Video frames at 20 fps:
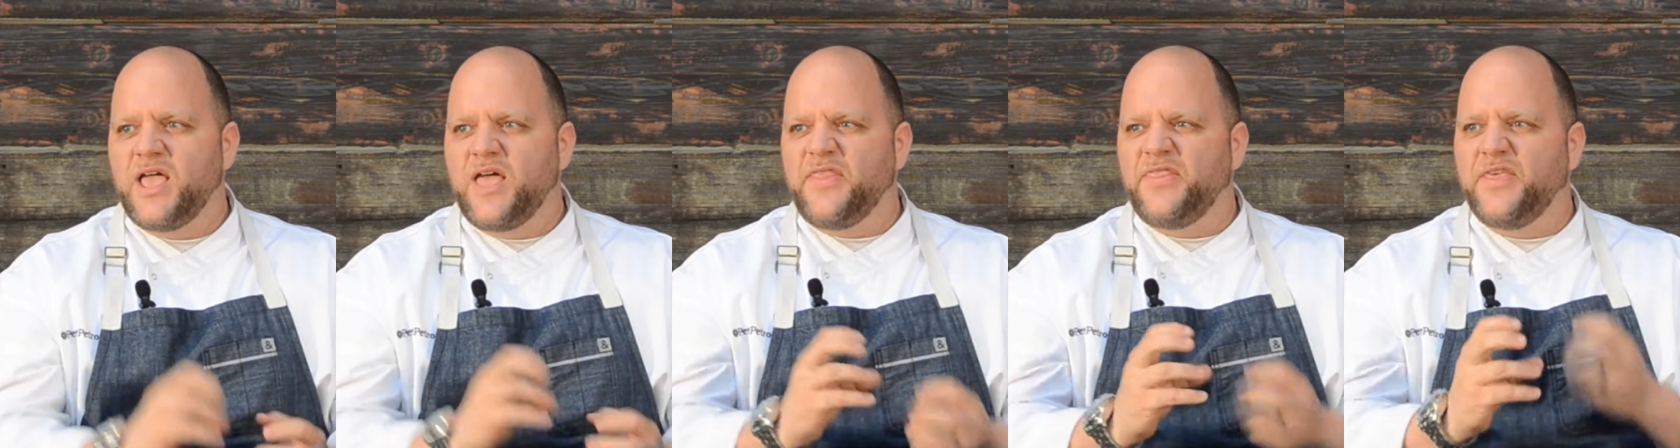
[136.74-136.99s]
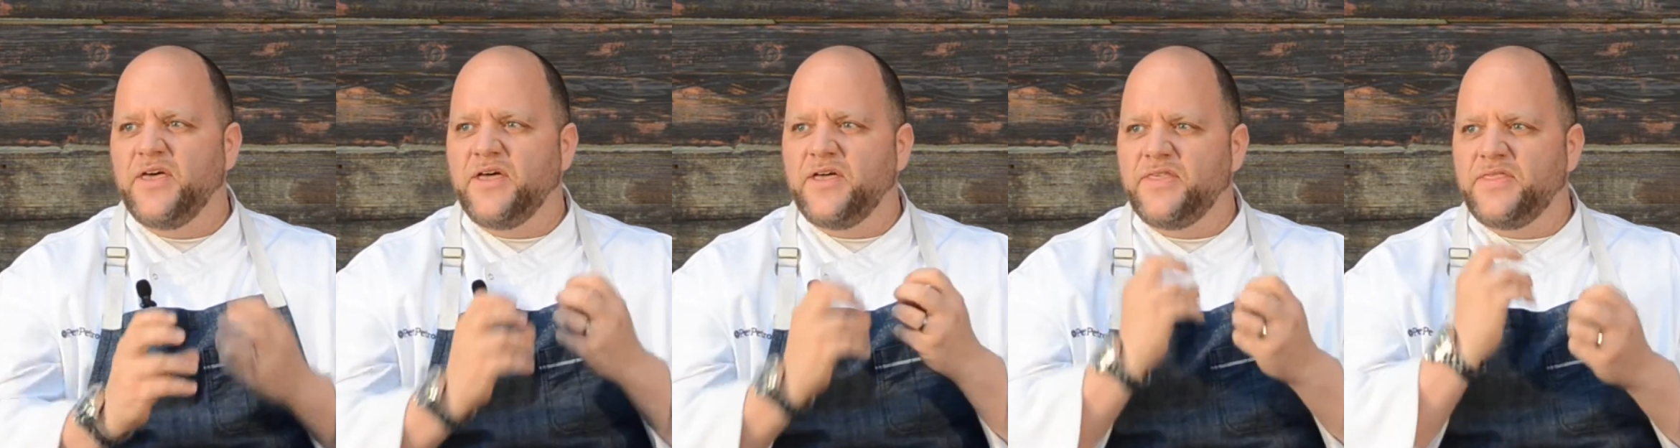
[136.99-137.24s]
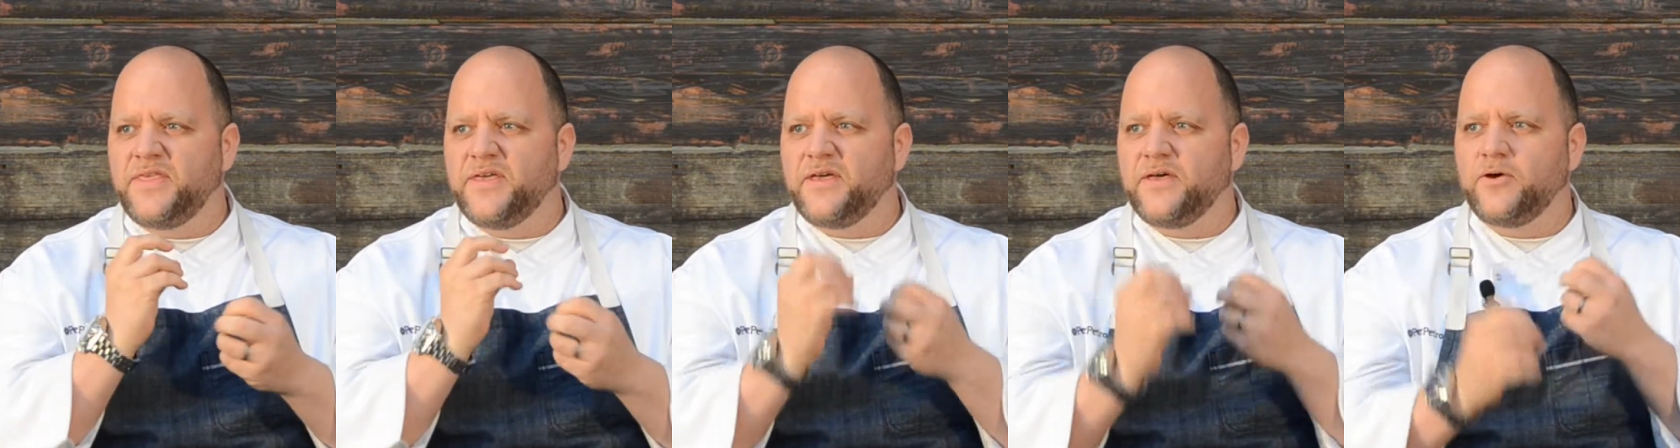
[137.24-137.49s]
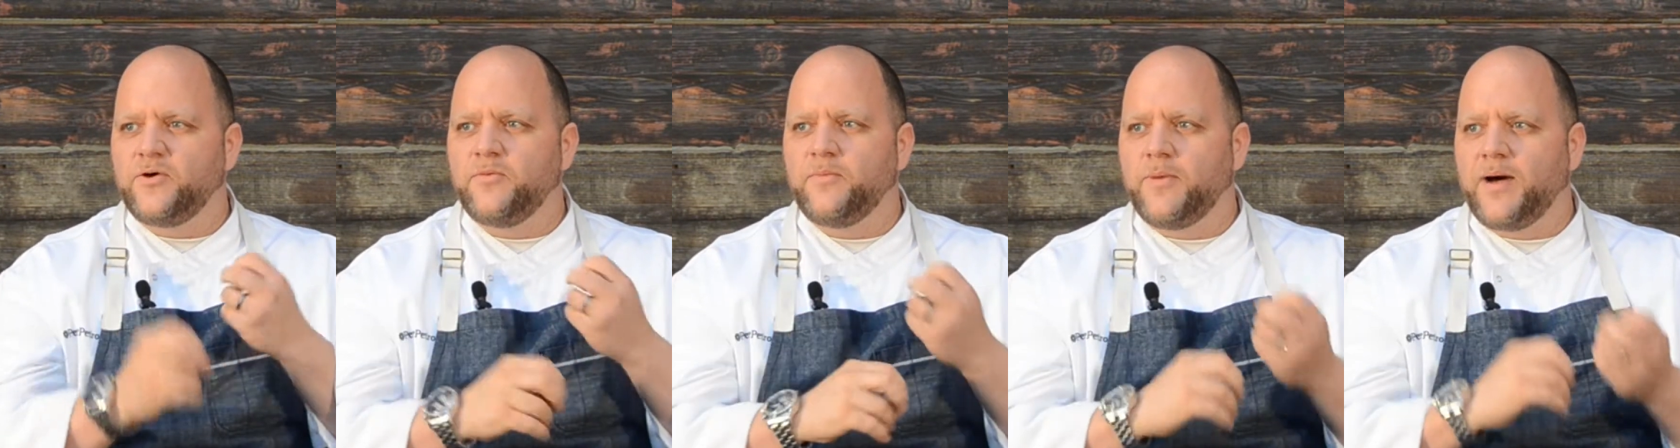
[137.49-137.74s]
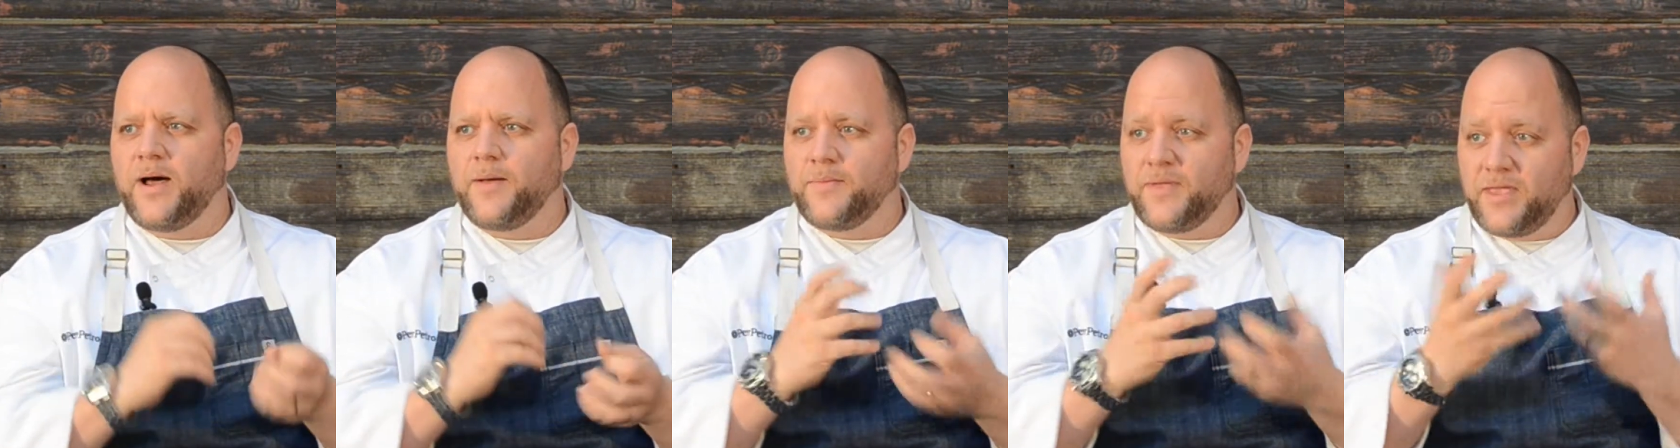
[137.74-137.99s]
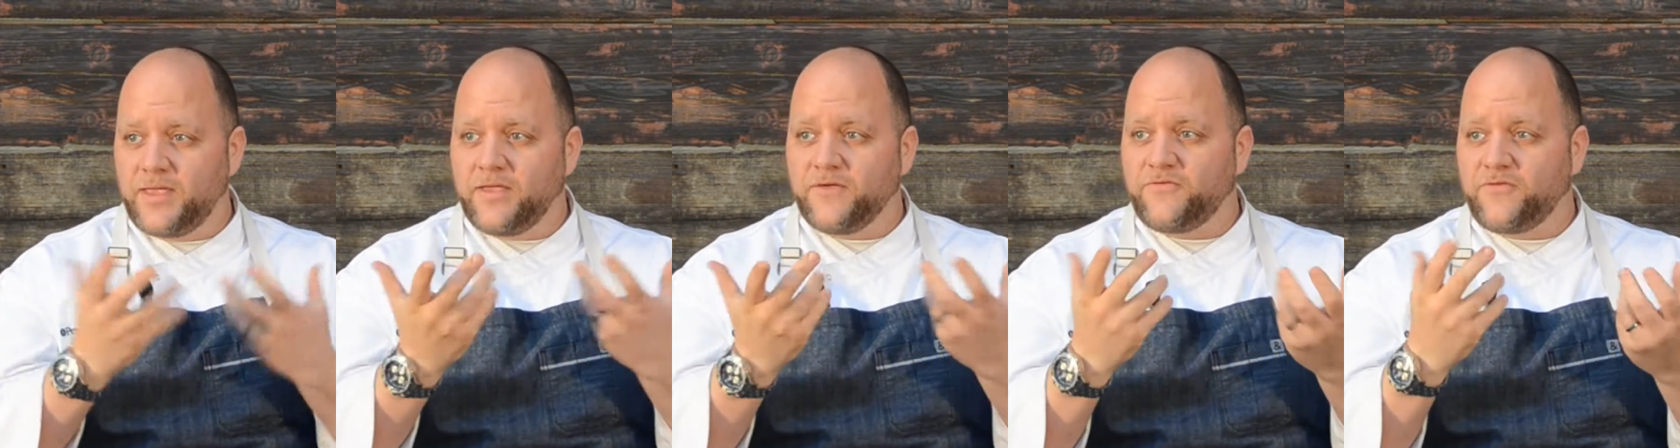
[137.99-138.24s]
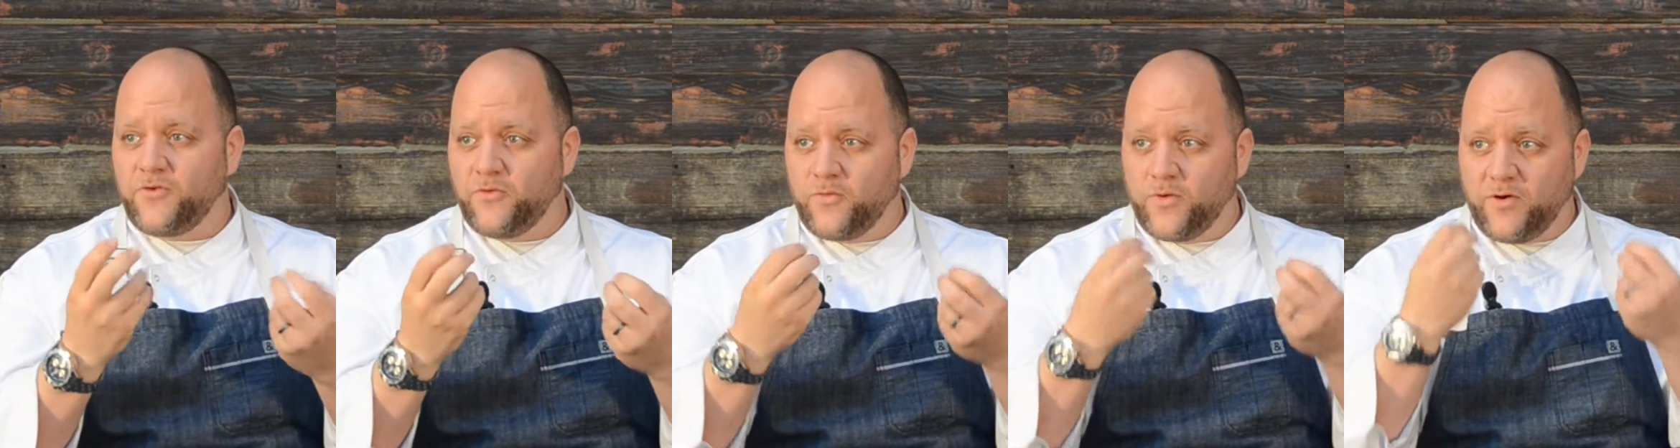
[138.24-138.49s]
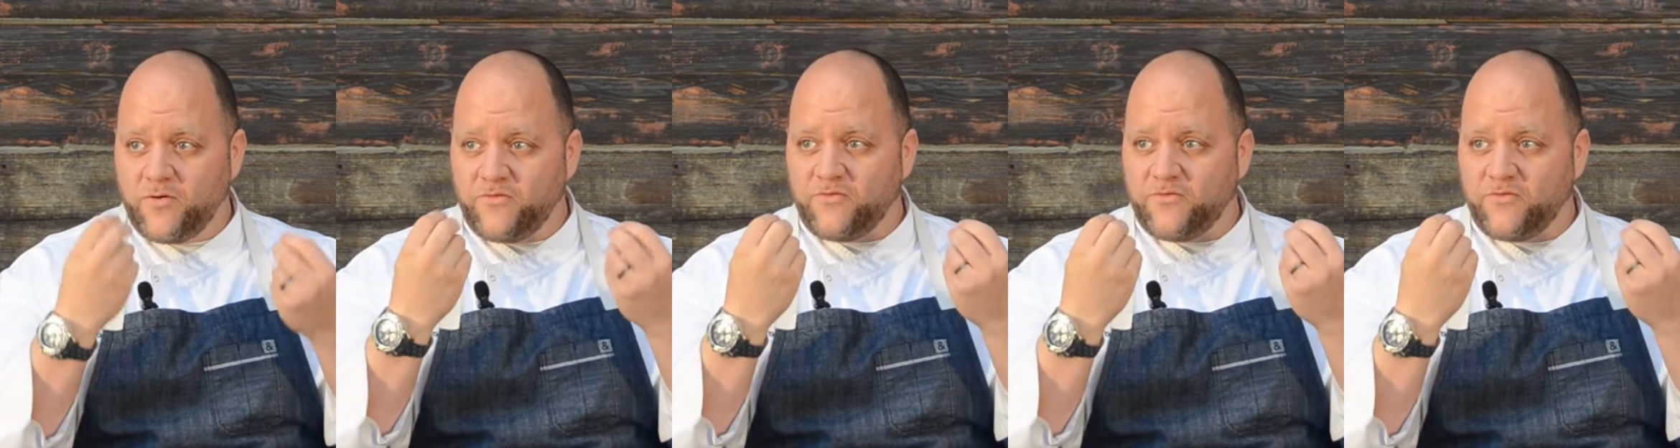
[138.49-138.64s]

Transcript: the umami, if you will,